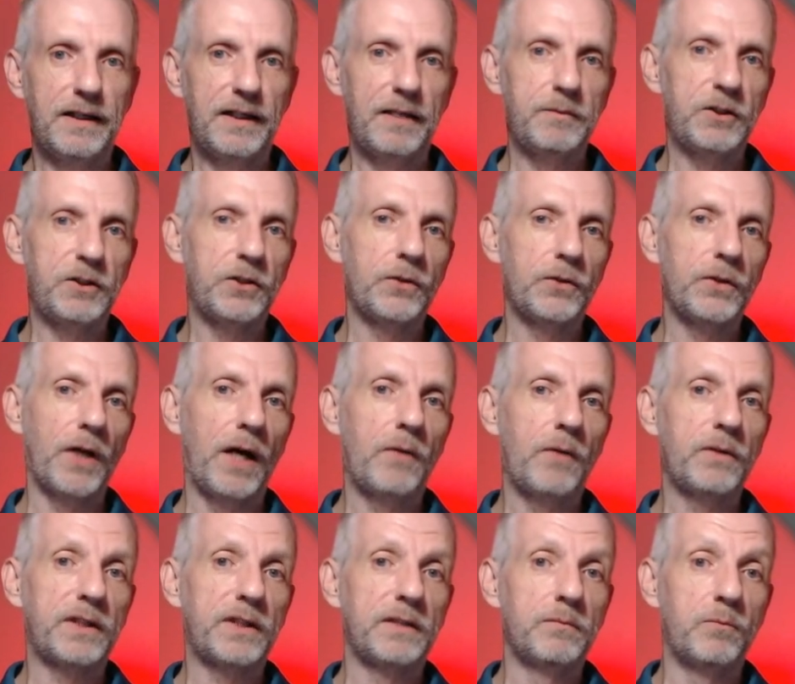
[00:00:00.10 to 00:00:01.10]
Let me show you how
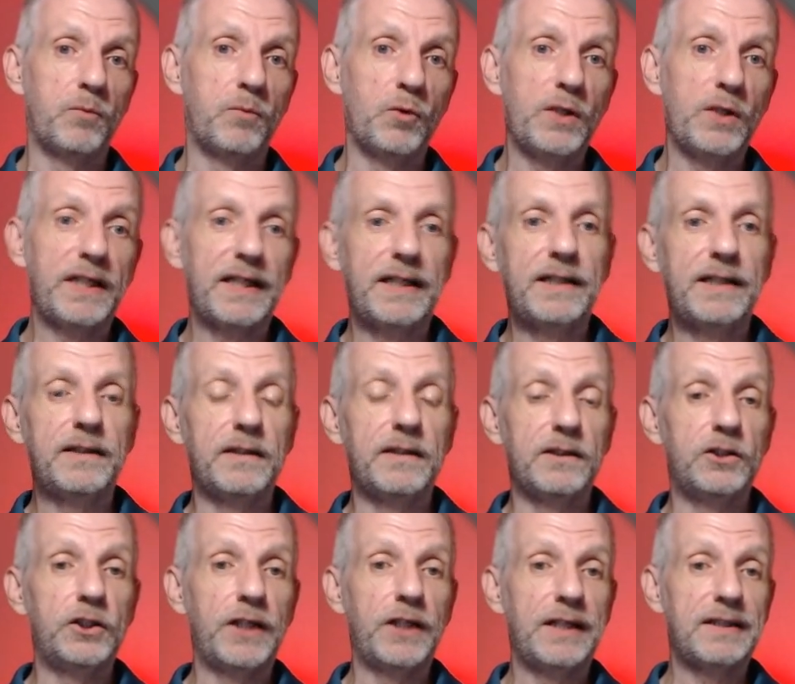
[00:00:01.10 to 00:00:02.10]
we can bring in a
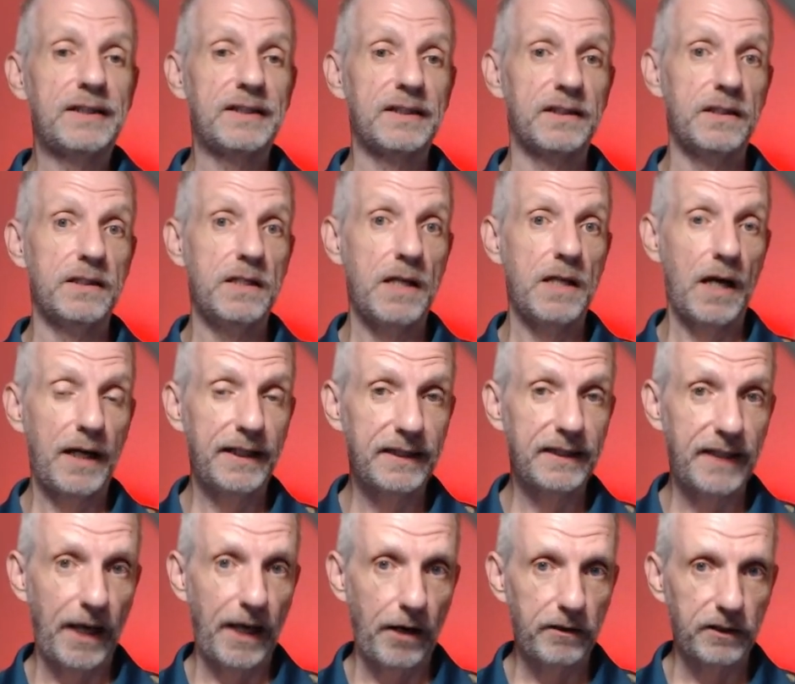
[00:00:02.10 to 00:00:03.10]
Genesis 9
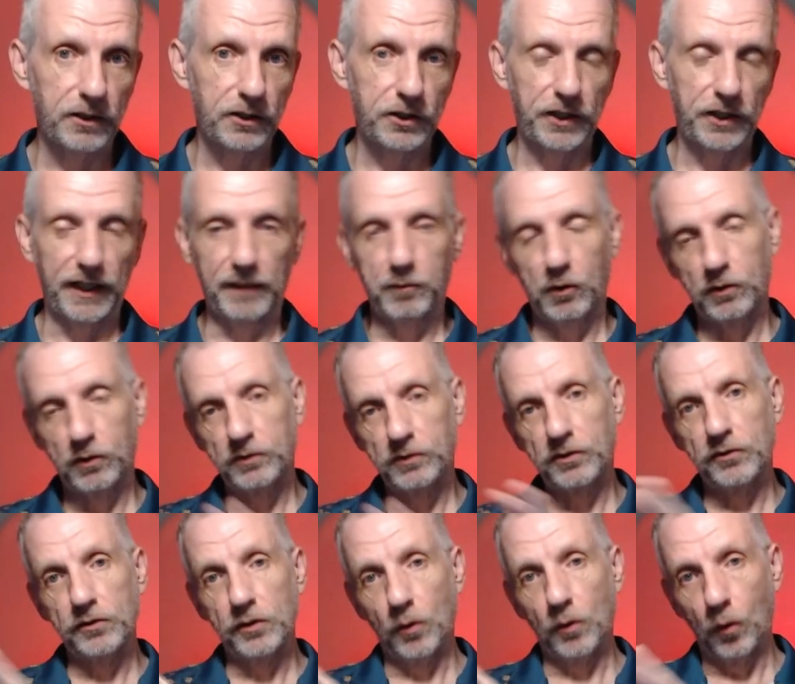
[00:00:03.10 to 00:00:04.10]
character shape
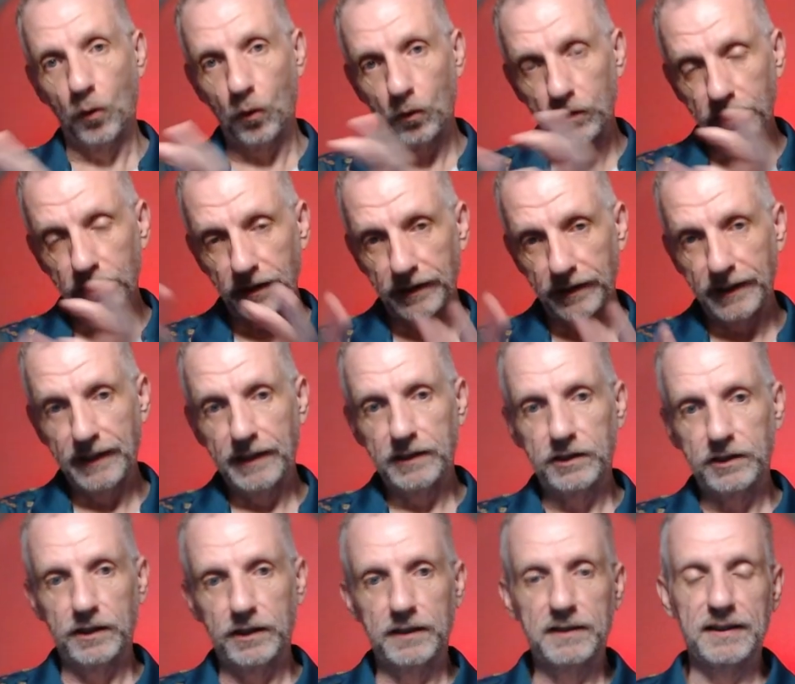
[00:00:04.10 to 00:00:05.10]
onto the older
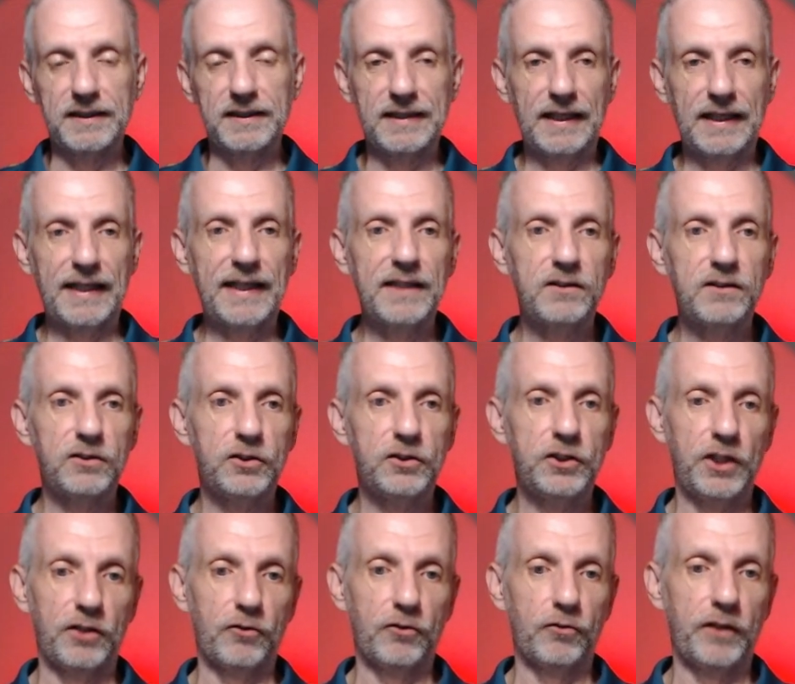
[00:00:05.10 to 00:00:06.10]
Genesis 8
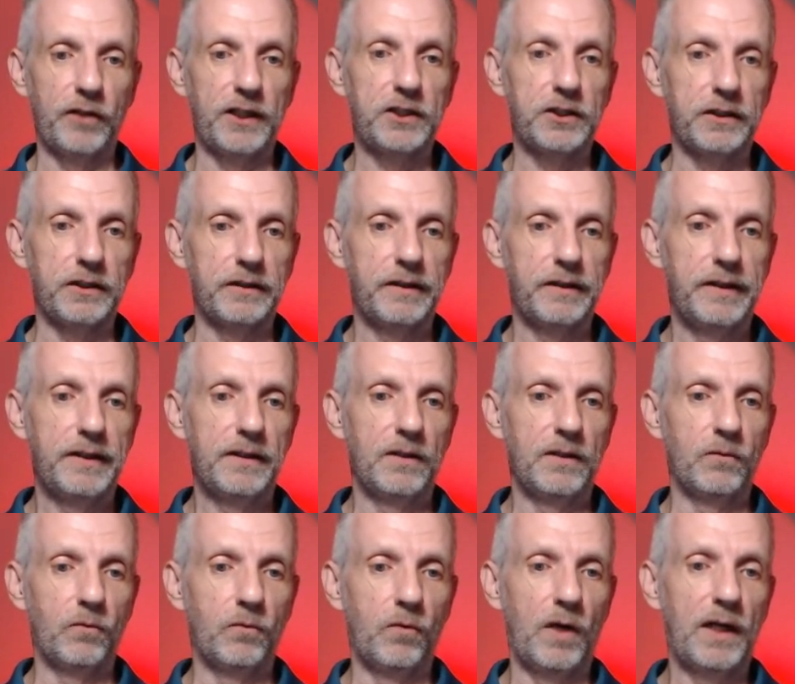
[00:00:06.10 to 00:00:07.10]
generation.
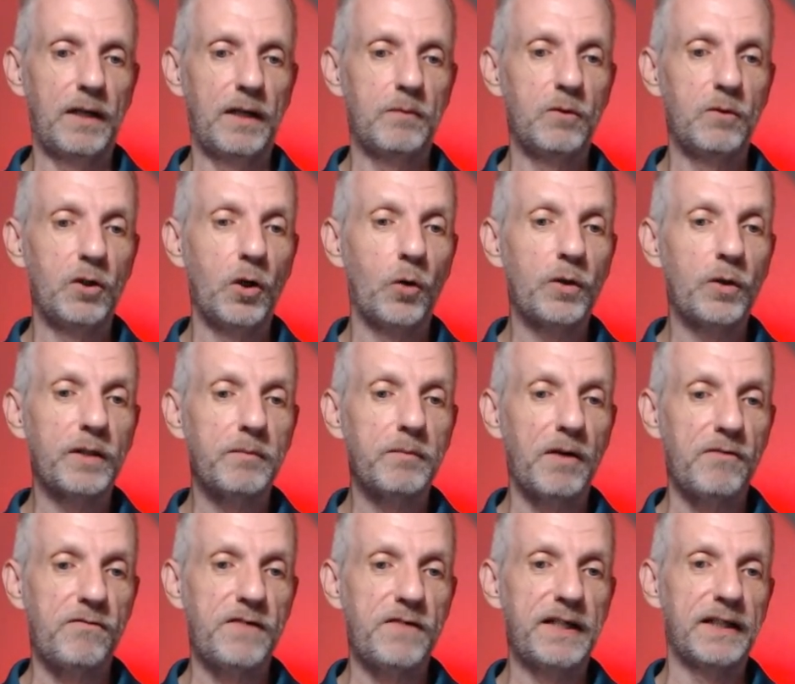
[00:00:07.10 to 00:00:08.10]
And while I'm loading my
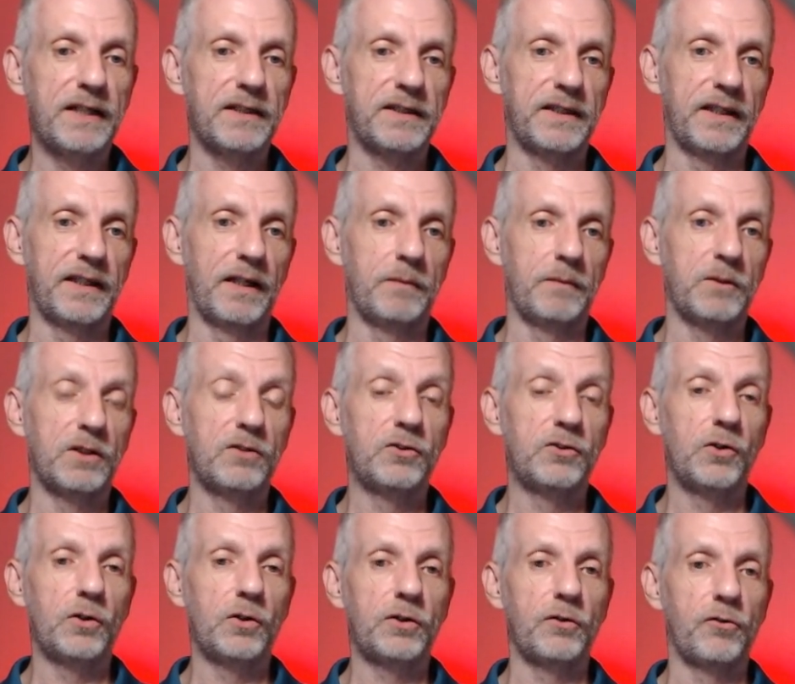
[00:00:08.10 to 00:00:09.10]
figures here, I'm going to
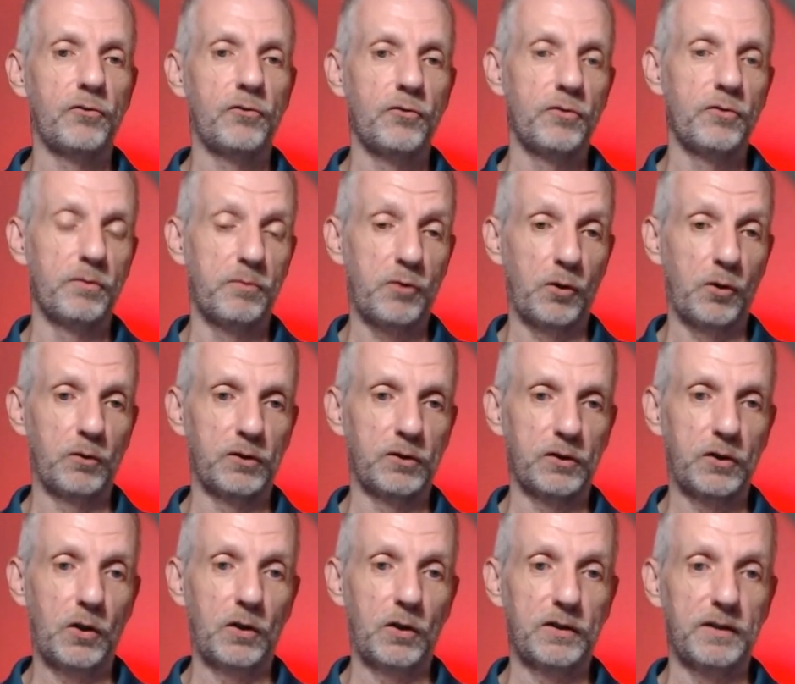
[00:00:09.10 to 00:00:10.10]
talk you through the pros and
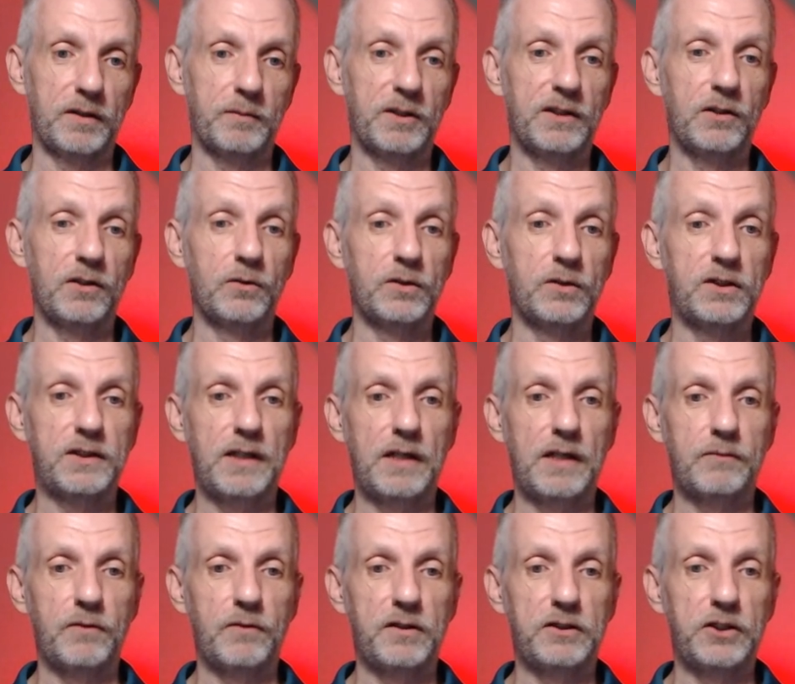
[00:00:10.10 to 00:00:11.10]
cons. I'm going to go and
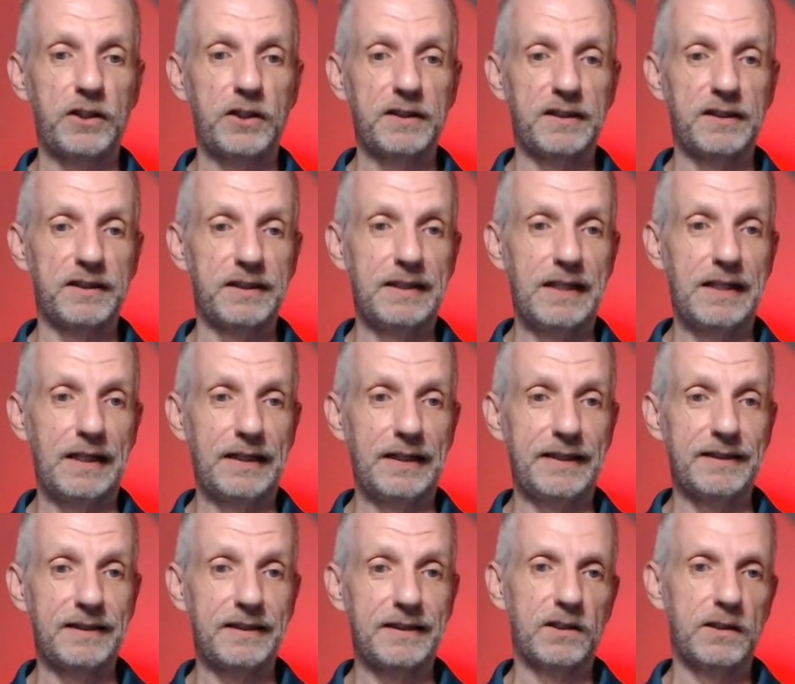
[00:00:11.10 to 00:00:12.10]
start with Genesis
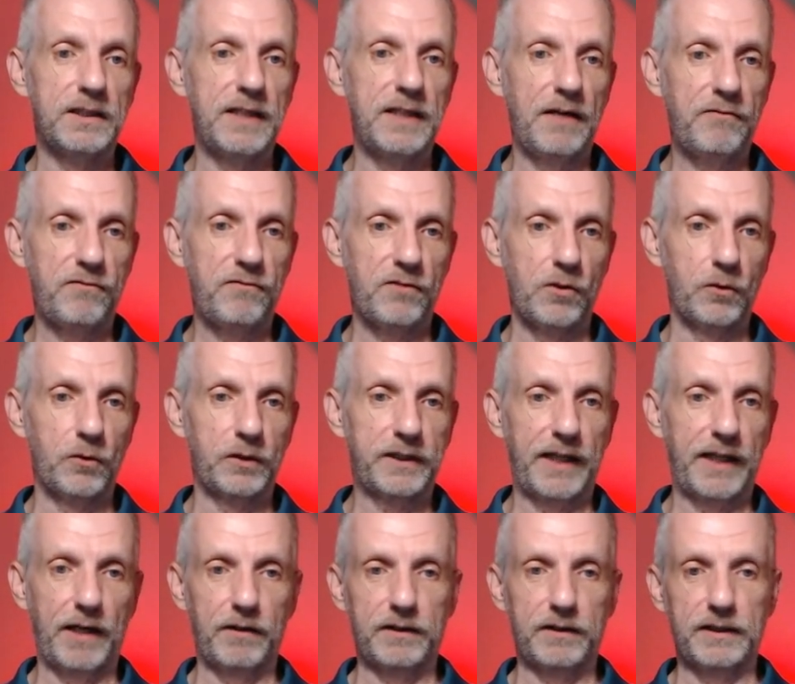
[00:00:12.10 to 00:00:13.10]
9's def load
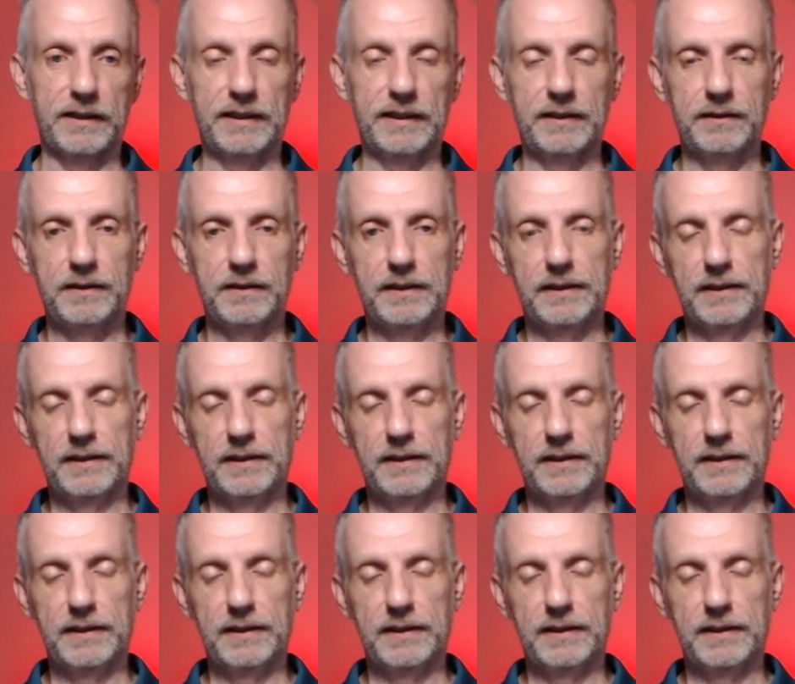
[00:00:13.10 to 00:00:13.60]
character here.